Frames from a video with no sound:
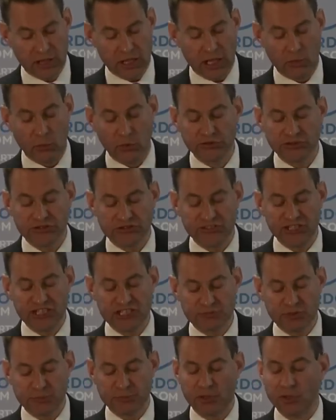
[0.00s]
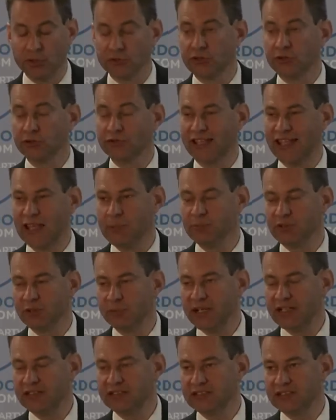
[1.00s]
I want to see its proposals
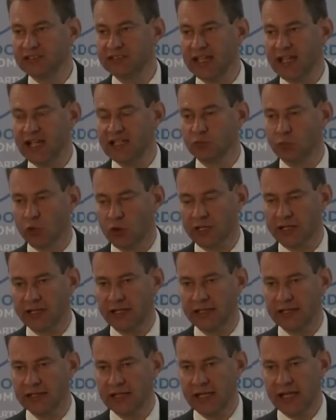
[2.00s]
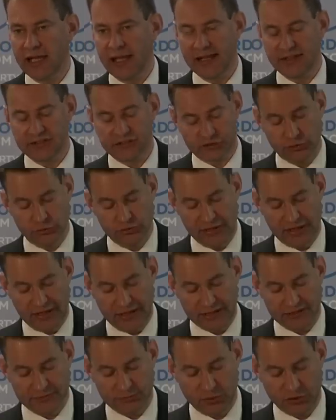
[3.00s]
implemented and working as soon
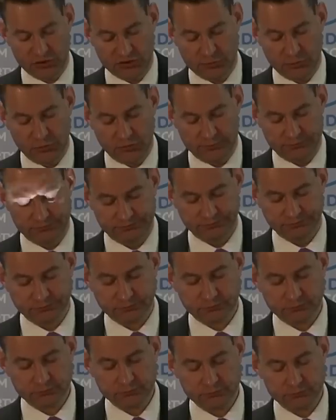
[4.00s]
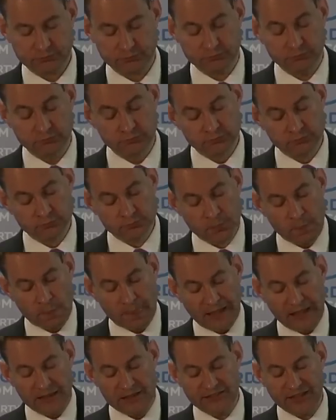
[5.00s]
as possible.
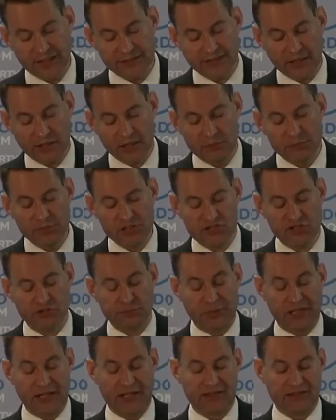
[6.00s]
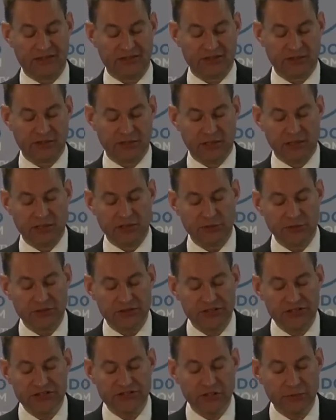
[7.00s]
It sets out ambitious plans to
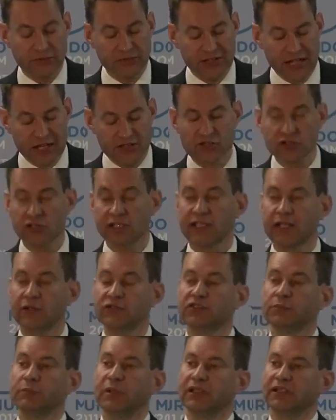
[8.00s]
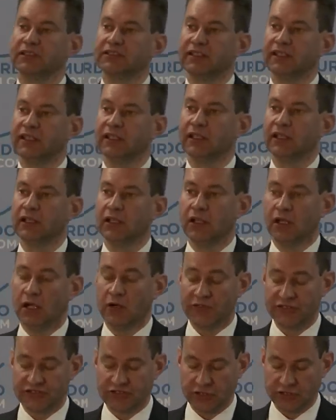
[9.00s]
increase the financial accountability
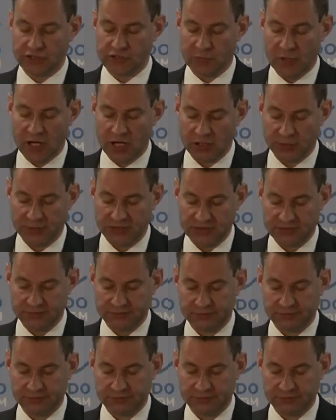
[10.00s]
of the Scottish Parliament,